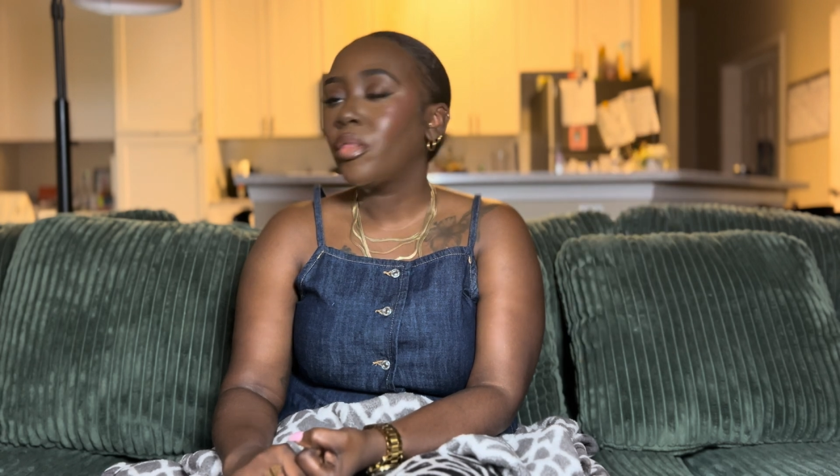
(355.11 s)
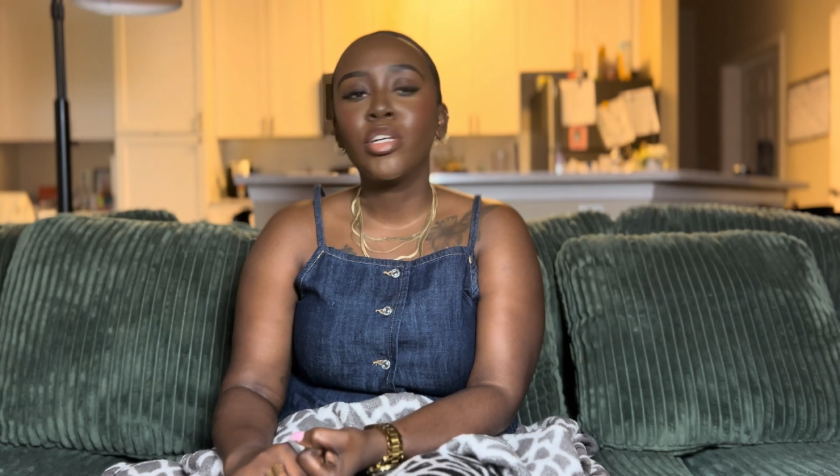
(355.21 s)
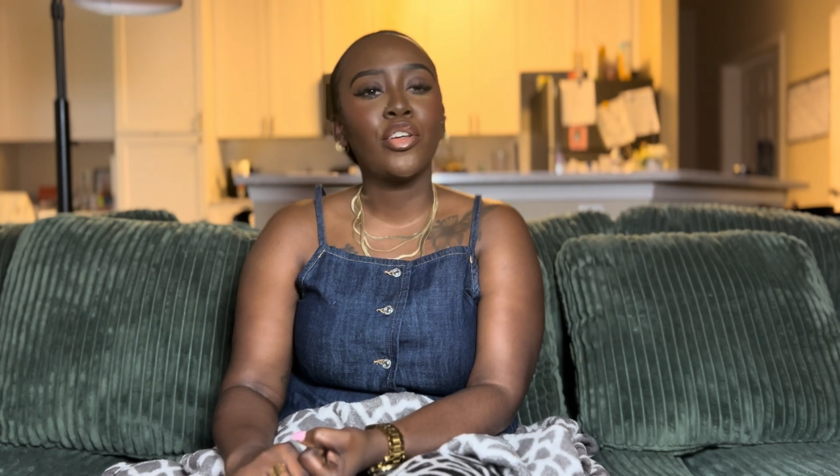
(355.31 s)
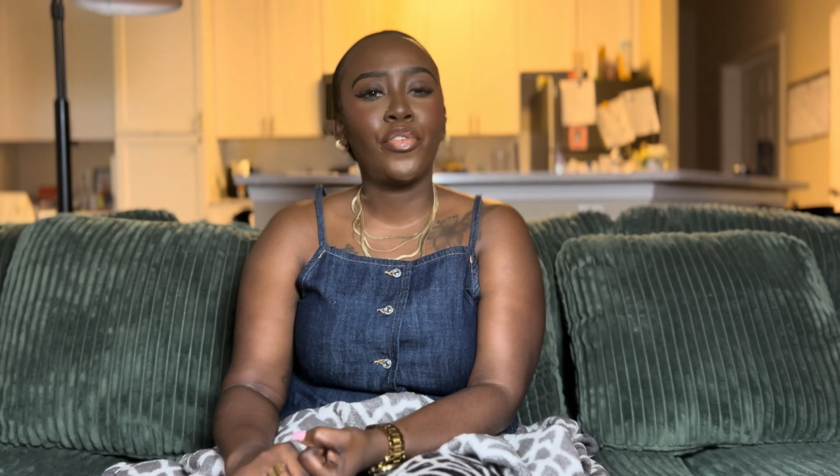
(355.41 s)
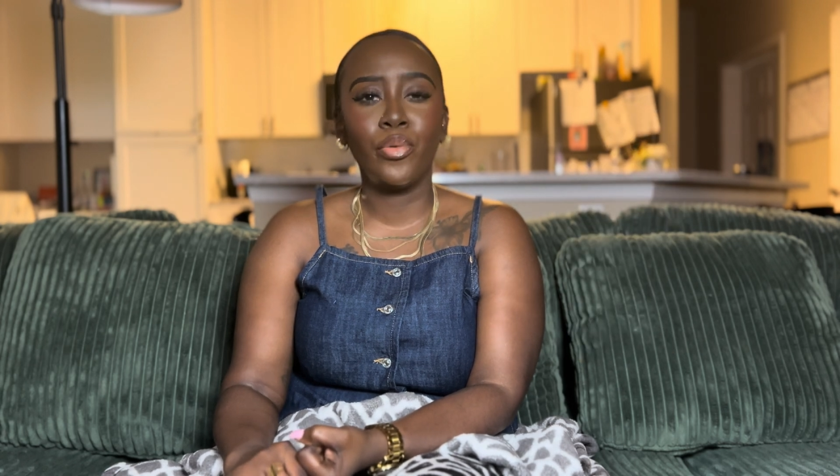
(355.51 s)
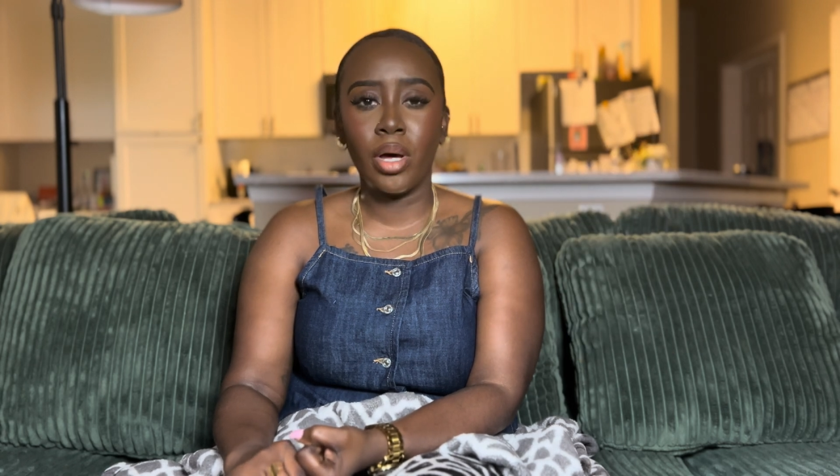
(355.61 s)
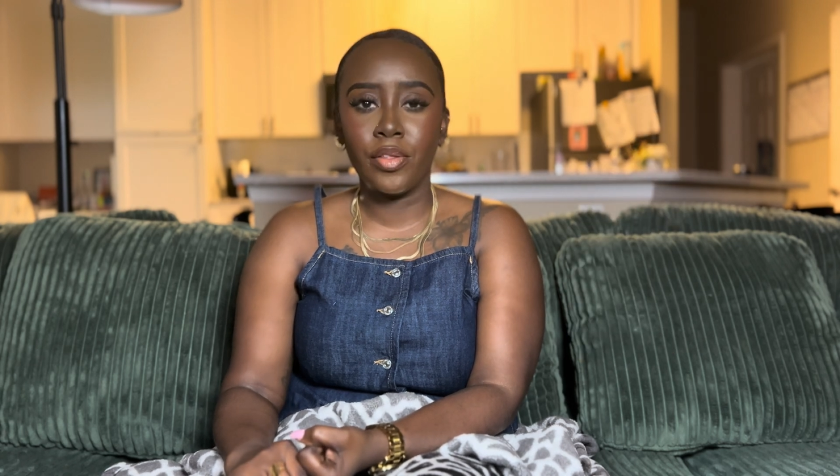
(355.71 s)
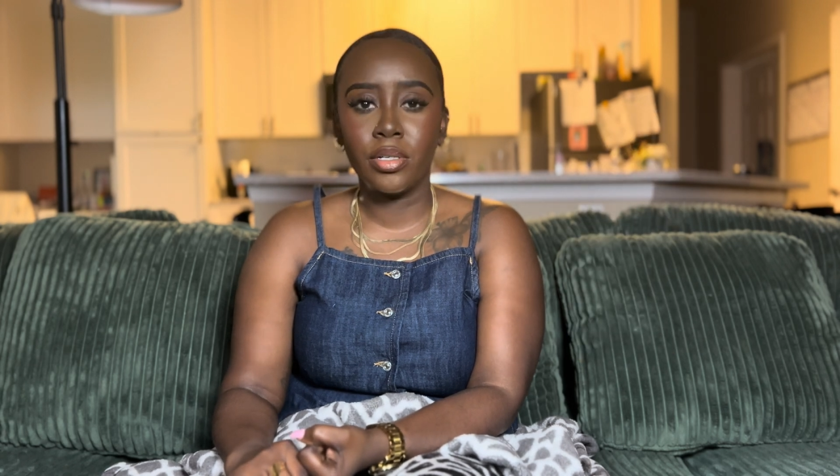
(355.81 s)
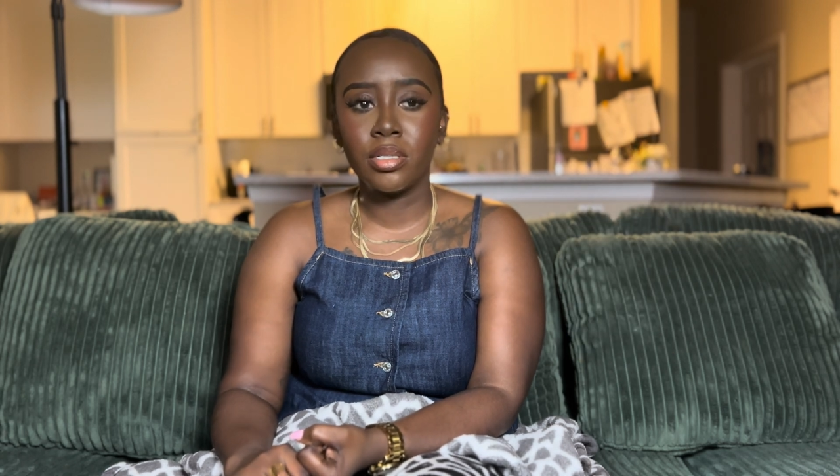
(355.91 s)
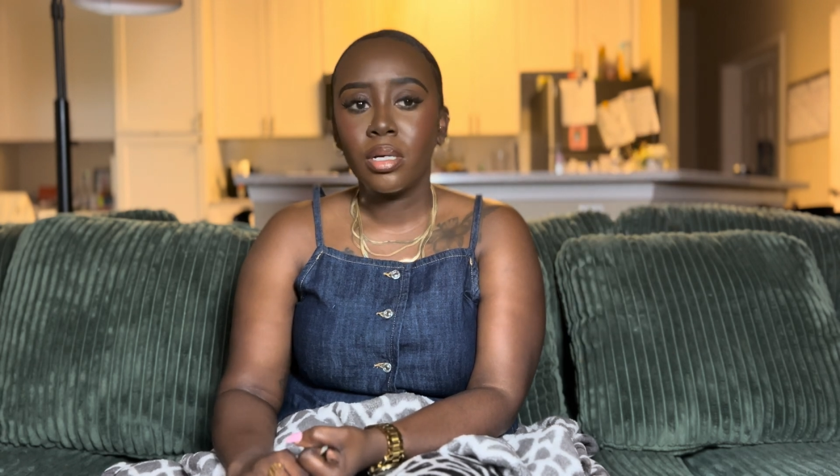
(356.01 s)
there's a few
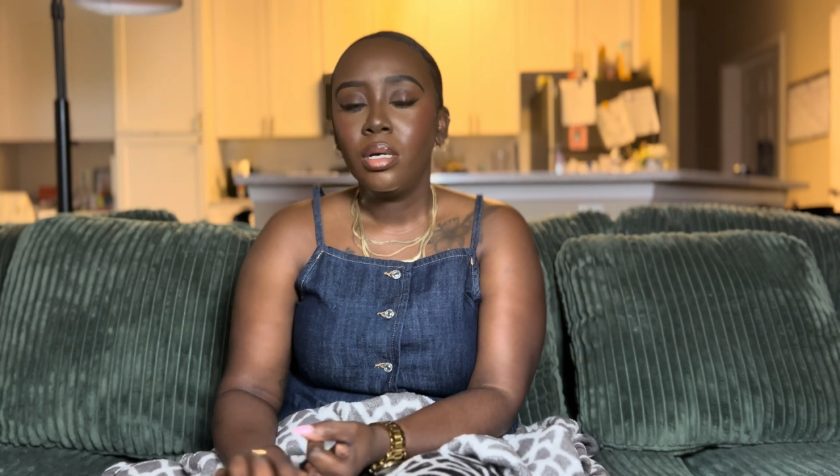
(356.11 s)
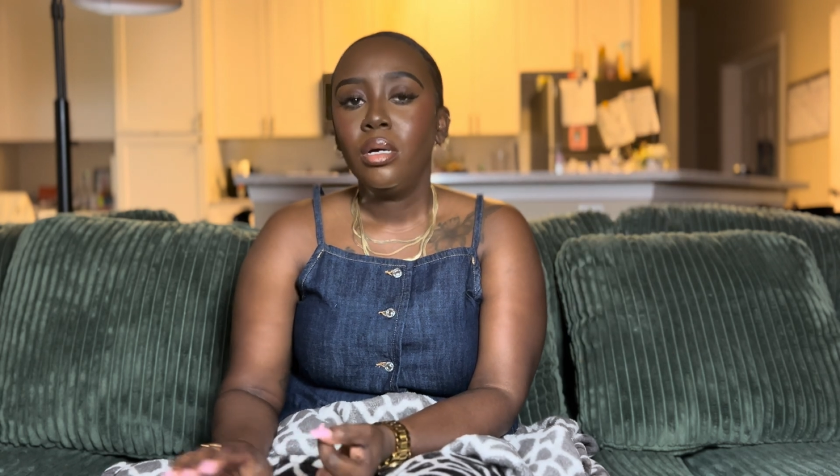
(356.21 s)
others.